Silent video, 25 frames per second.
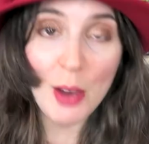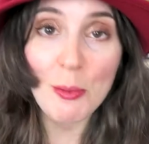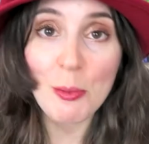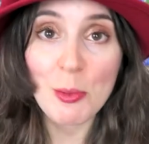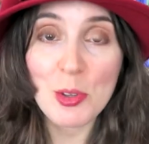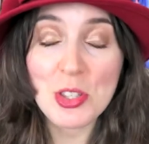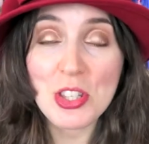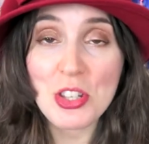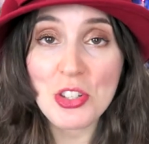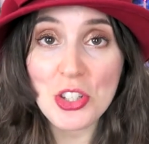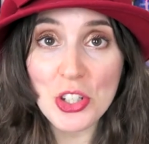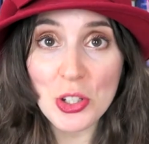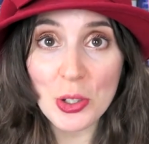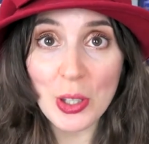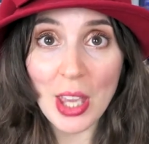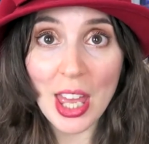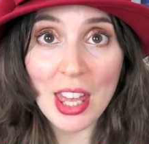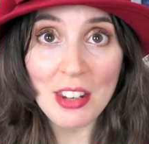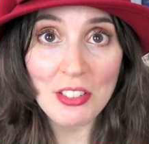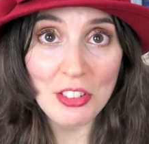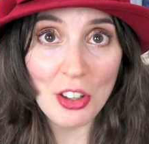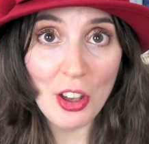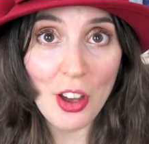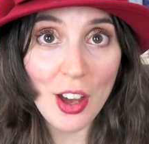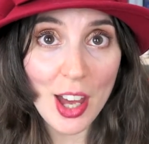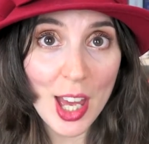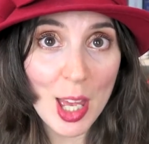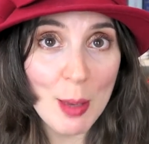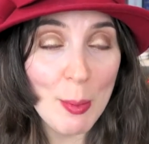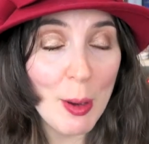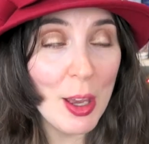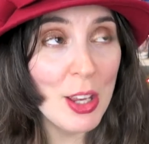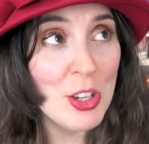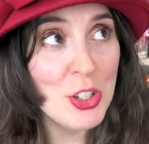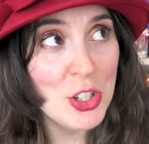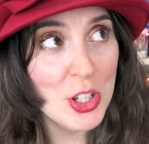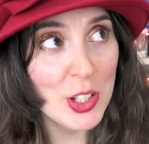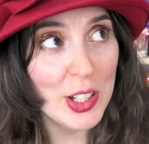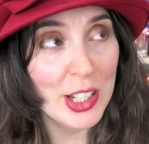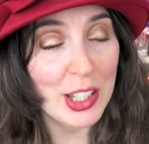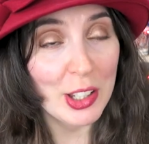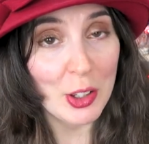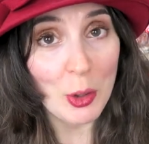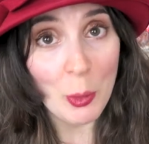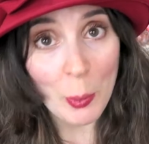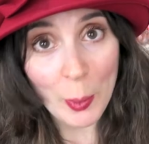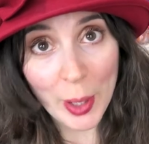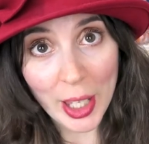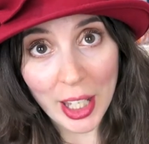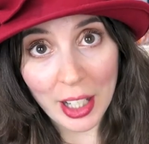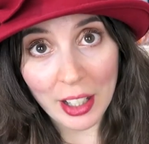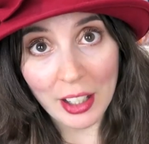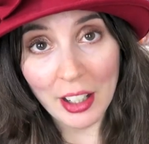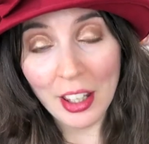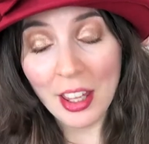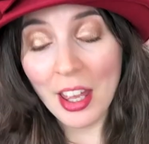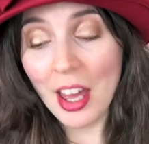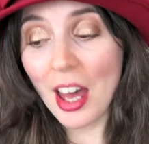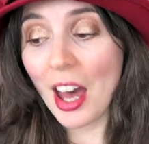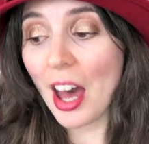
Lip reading: was The Duke and I by Julia Quinn.